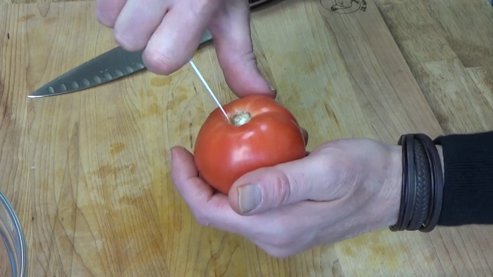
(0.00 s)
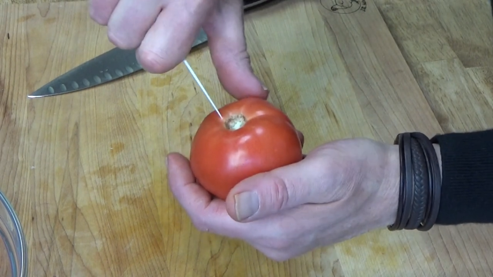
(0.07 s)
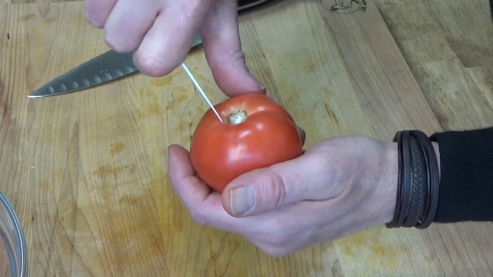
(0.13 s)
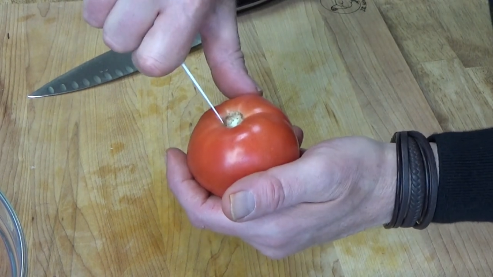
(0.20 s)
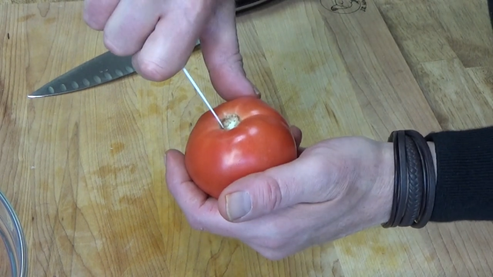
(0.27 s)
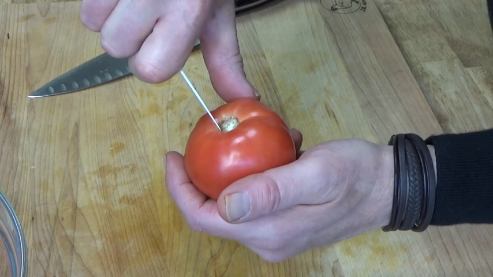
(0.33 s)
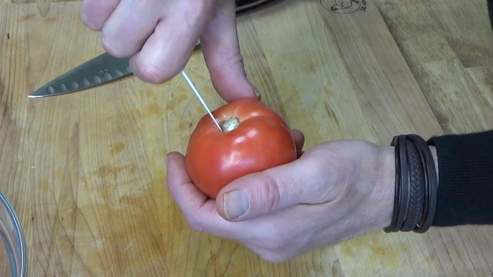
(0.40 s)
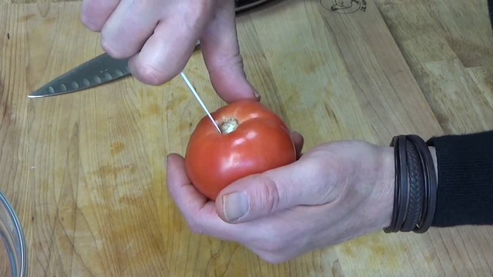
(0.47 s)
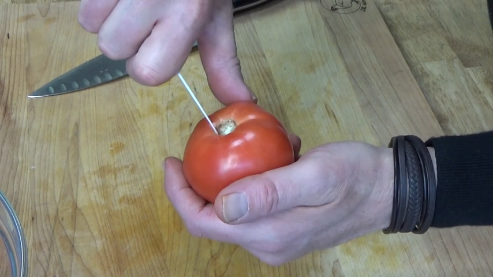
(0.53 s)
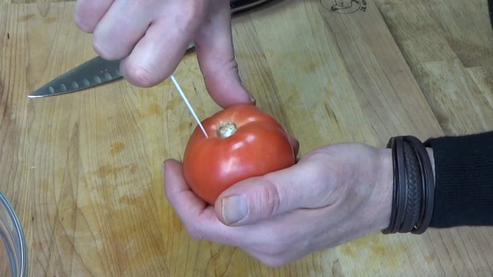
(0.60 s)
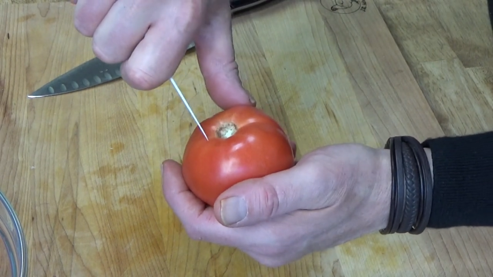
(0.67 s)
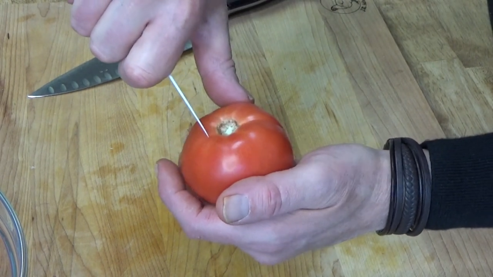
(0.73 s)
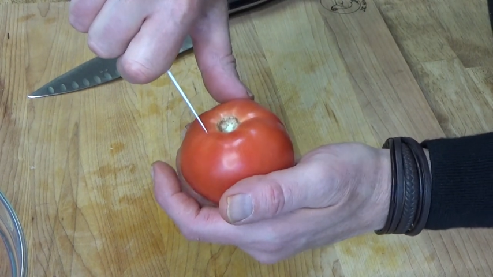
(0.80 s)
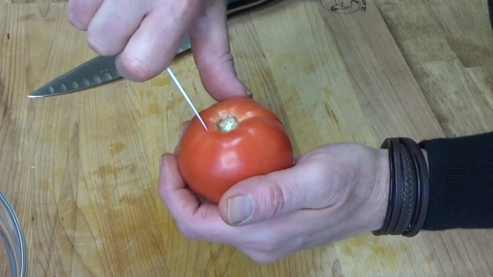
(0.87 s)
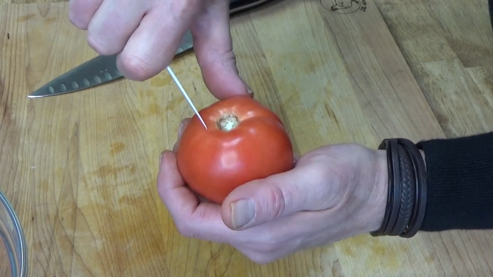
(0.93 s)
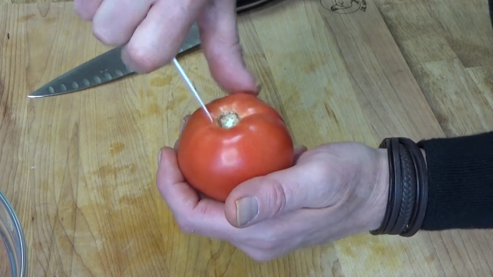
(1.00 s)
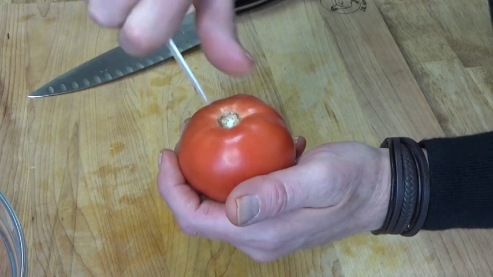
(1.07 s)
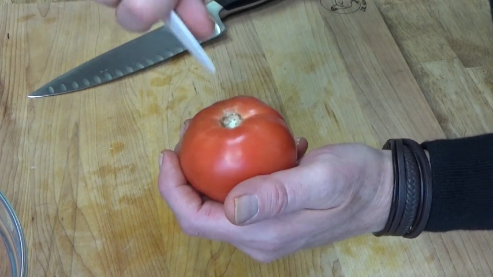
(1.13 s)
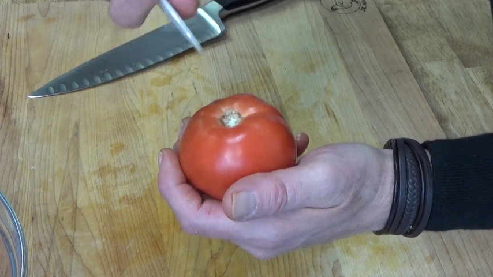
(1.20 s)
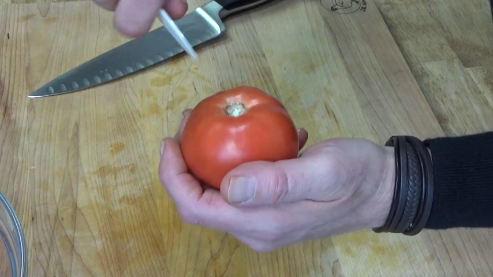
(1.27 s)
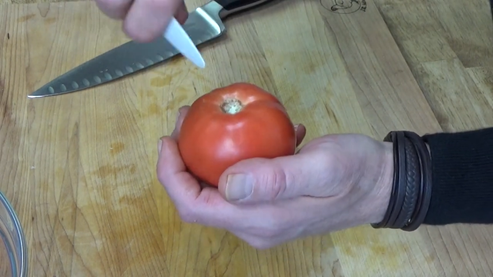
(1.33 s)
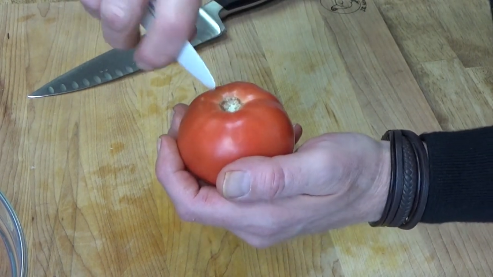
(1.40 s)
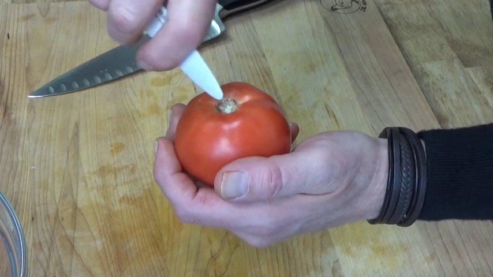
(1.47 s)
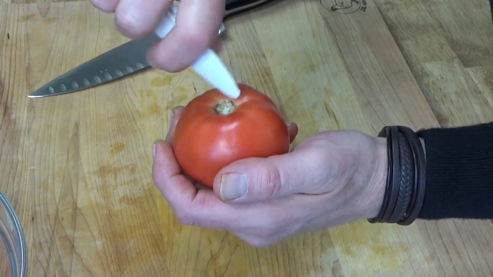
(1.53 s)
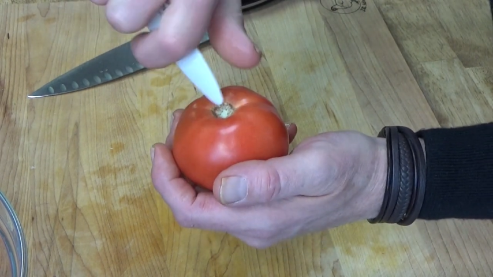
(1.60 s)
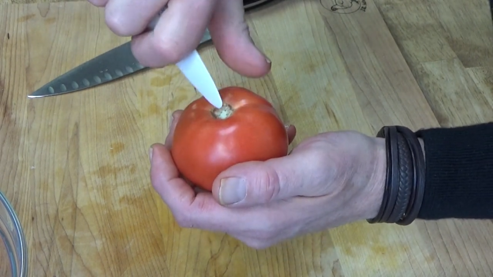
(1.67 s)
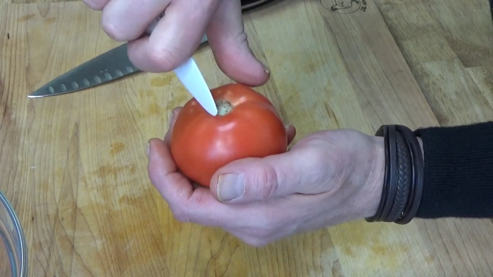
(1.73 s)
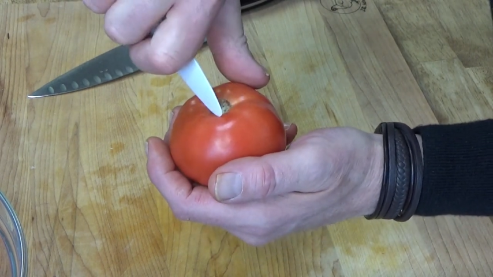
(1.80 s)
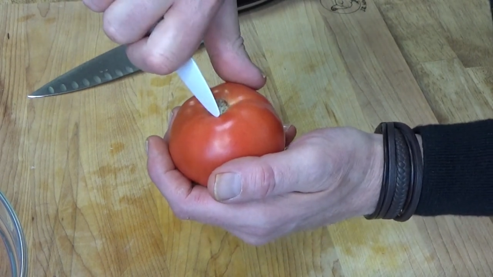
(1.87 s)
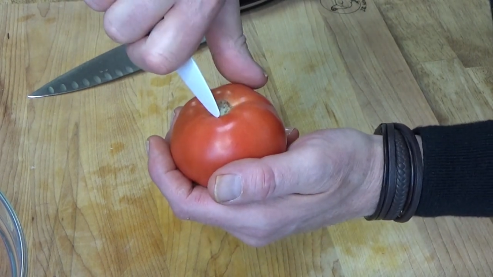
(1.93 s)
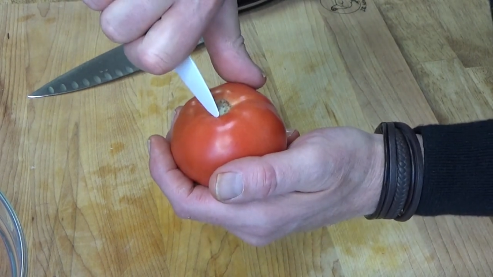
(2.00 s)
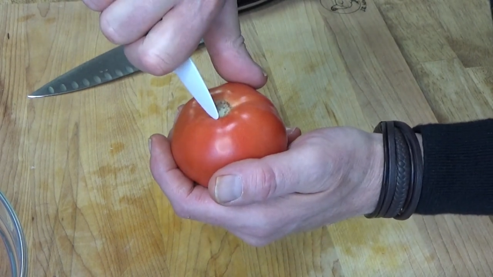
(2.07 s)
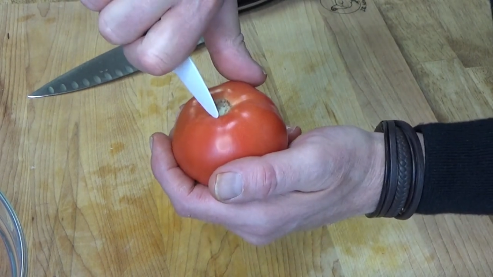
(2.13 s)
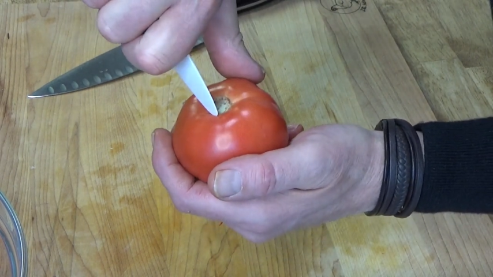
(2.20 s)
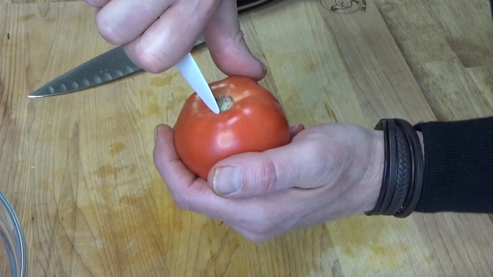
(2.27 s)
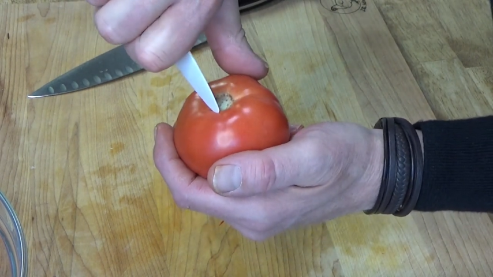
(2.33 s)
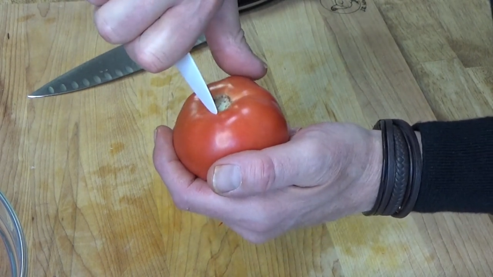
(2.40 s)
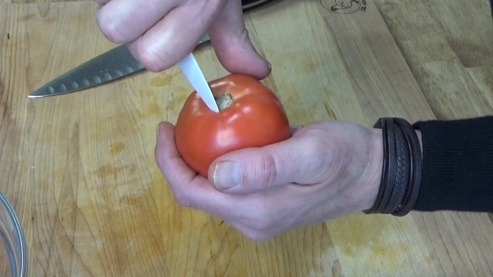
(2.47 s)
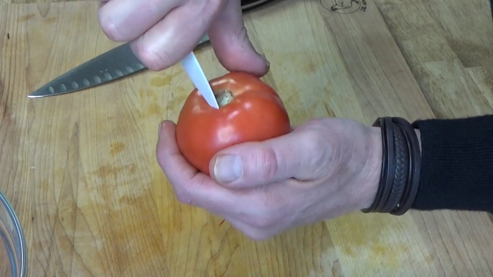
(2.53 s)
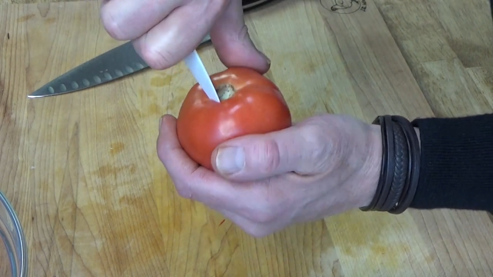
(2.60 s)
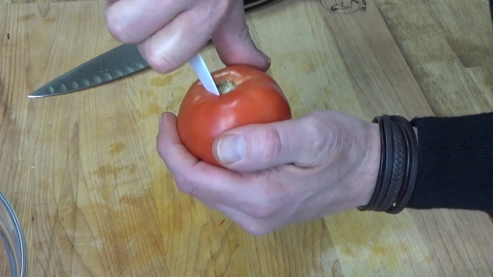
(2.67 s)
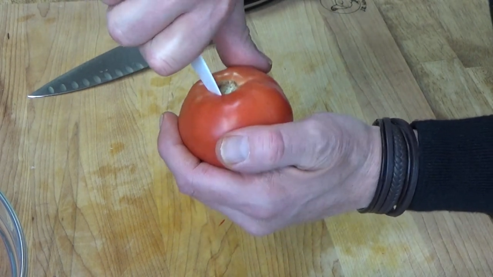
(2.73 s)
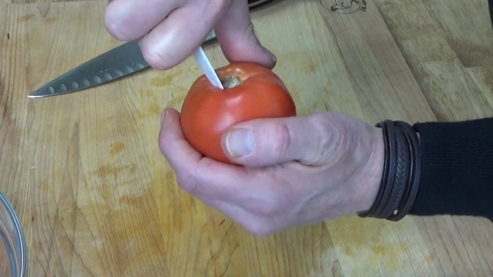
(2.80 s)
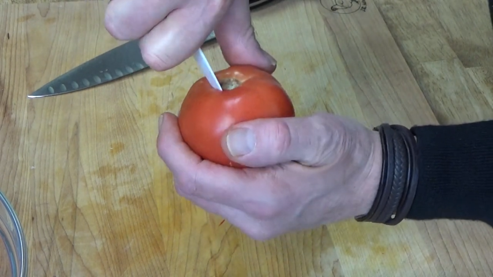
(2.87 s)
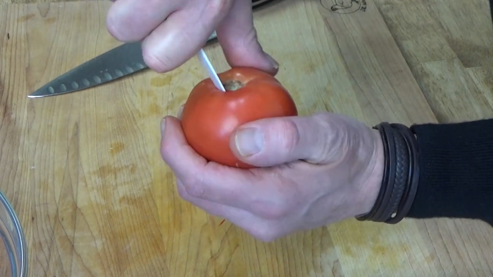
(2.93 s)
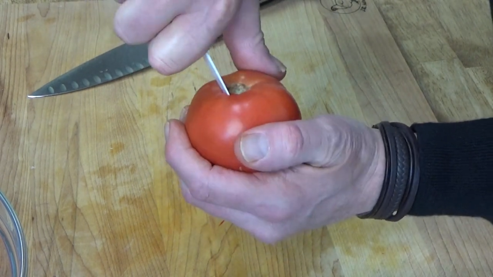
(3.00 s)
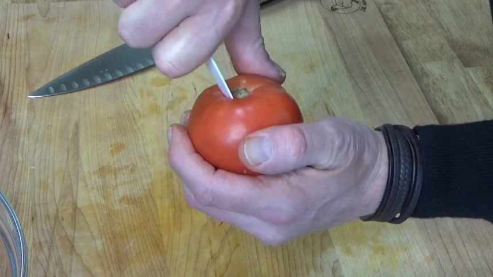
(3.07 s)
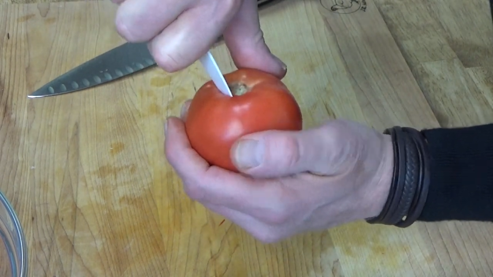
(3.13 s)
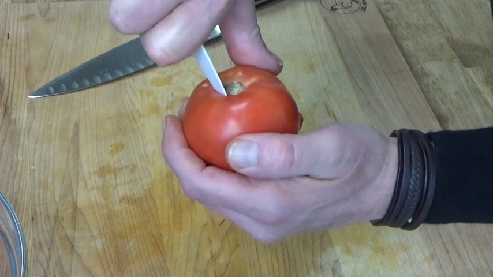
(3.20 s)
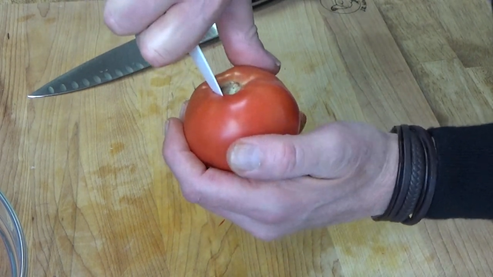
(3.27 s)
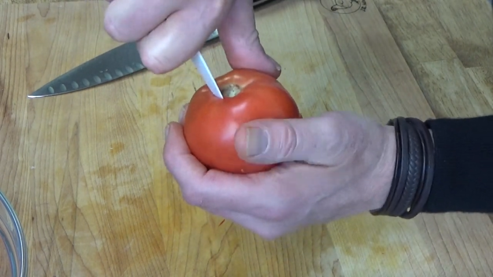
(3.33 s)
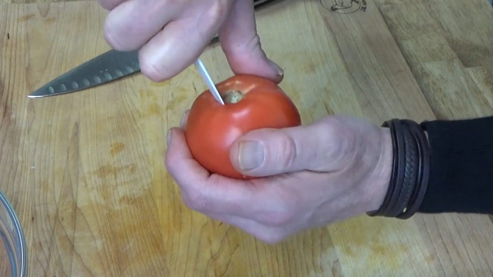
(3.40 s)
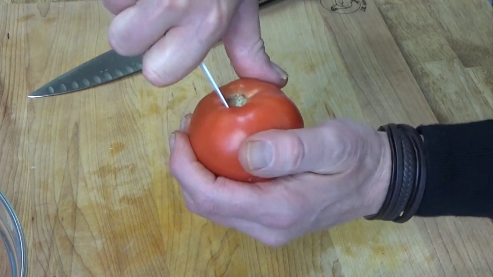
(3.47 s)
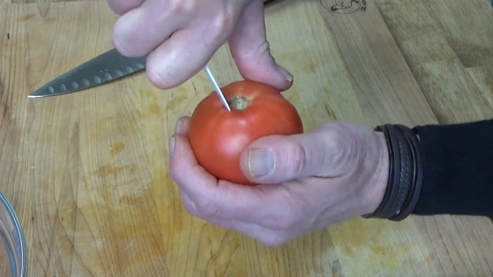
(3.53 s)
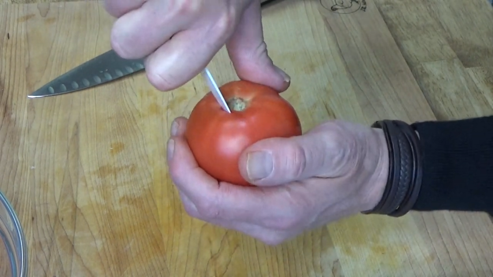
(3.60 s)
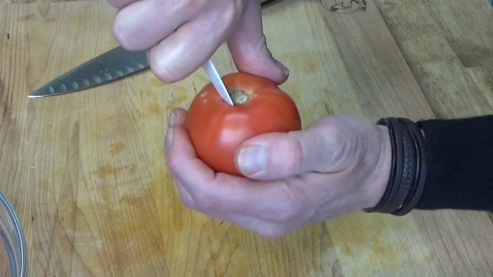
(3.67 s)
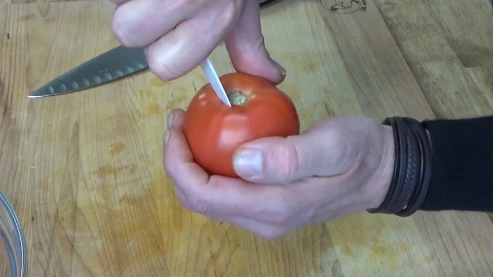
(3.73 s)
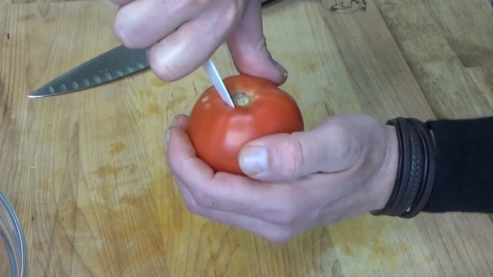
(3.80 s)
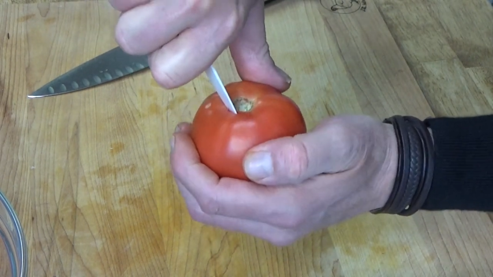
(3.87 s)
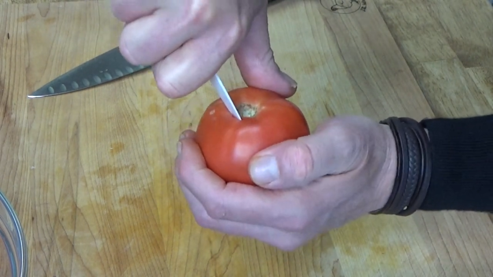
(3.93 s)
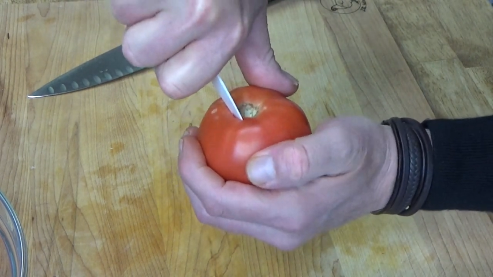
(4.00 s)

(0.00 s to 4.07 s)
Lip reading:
No face is visible, so there are no lips to read.